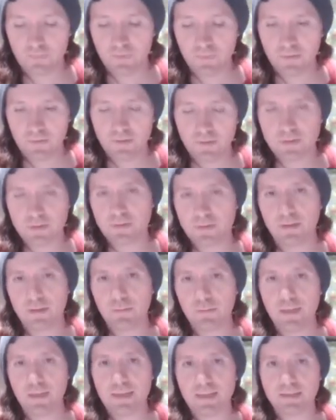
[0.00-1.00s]
you just
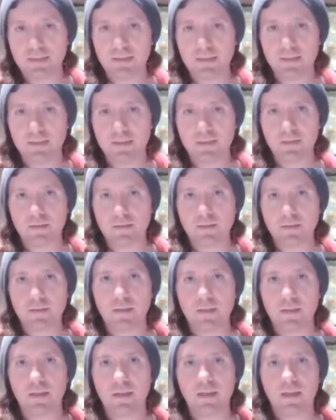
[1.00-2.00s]
imagine that there's
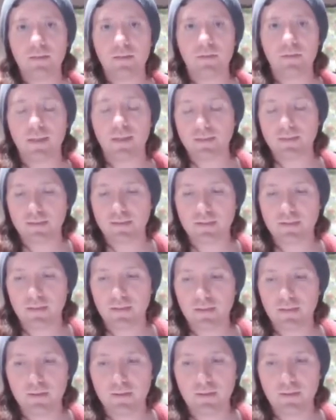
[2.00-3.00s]
advanced
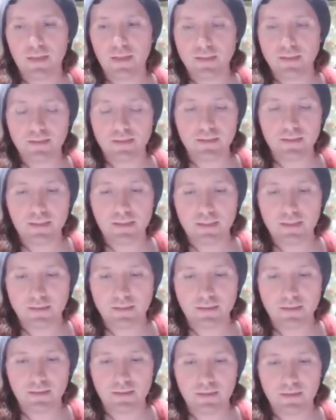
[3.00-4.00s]

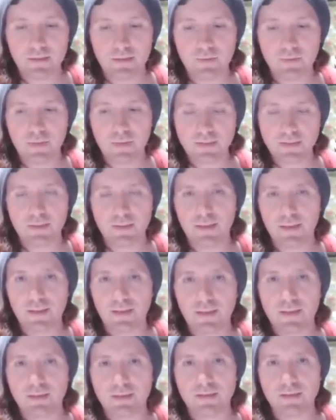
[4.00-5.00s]
entities visiting
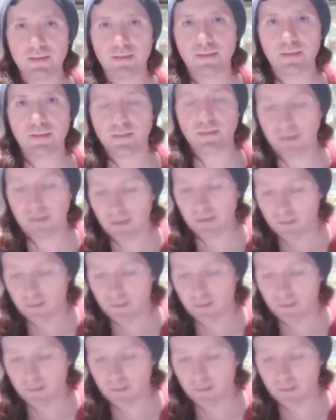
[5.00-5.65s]
us. There's a